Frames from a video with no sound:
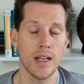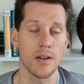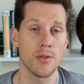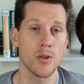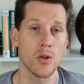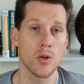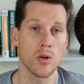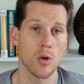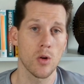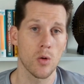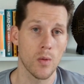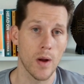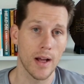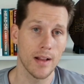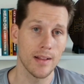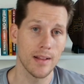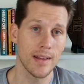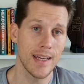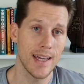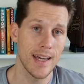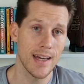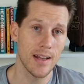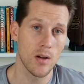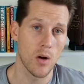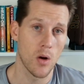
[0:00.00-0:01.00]
If you correctly
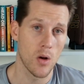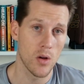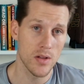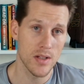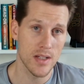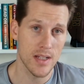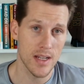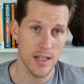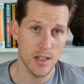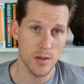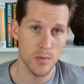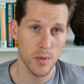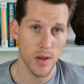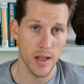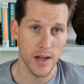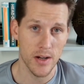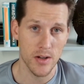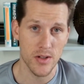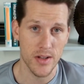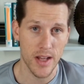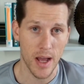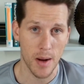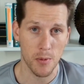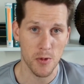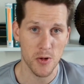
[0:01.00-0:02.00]
hit all 6 player
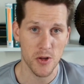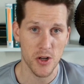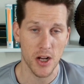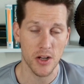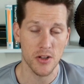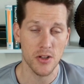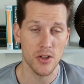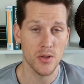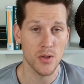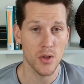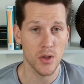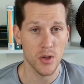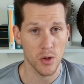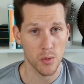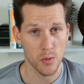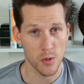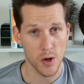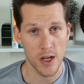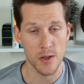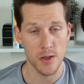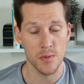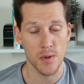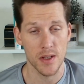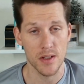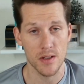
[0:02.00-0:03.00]
stat projections in your
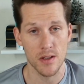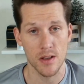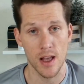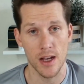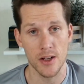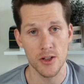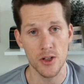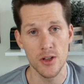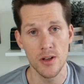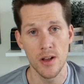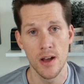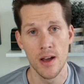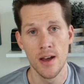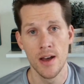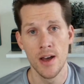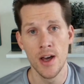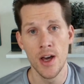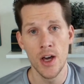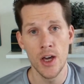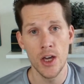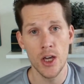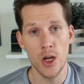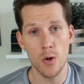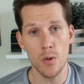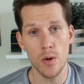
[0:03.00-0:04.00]
PrizePicks selection,
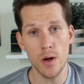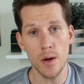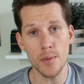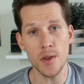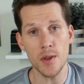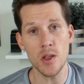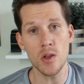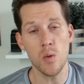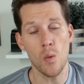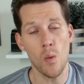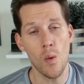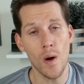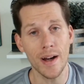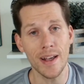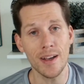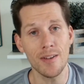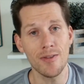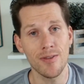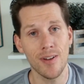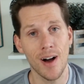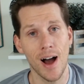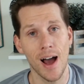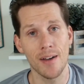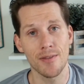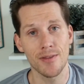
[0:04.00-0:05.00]
you go up to
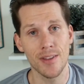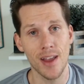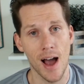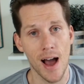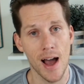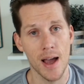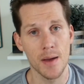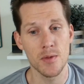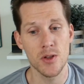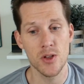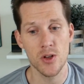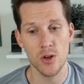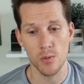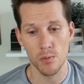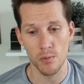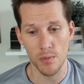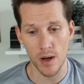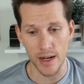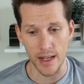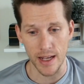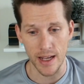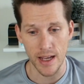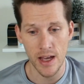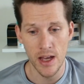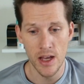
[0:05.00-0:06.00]
25 times your
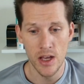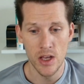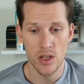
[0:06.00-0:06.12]
money.